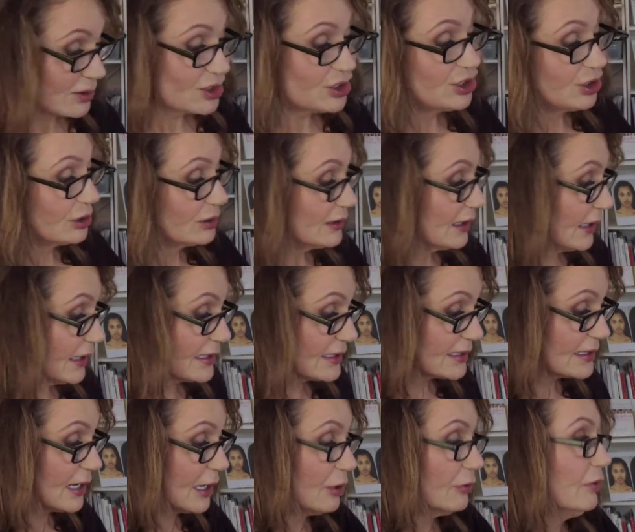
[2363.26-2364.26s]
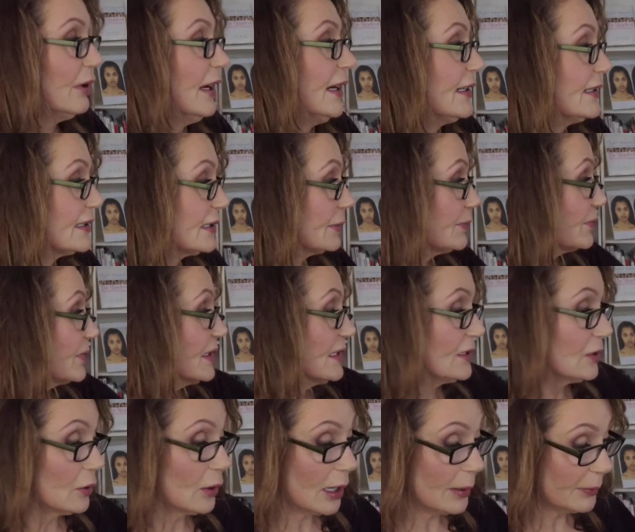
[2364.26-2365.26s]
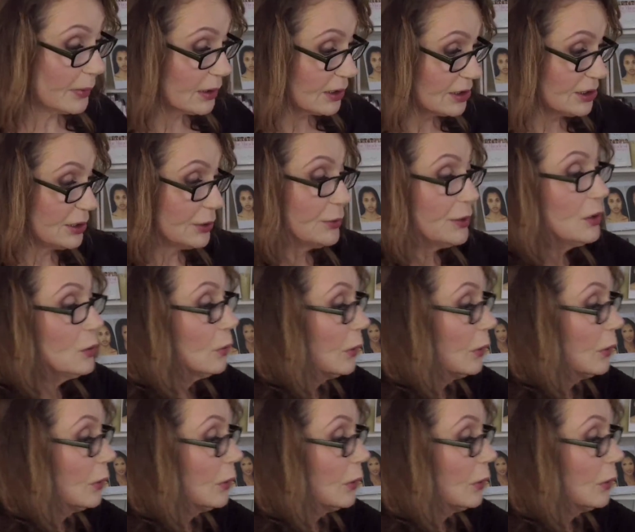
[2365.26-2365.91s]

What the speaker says: jilted. It's not right. So I'm going to show you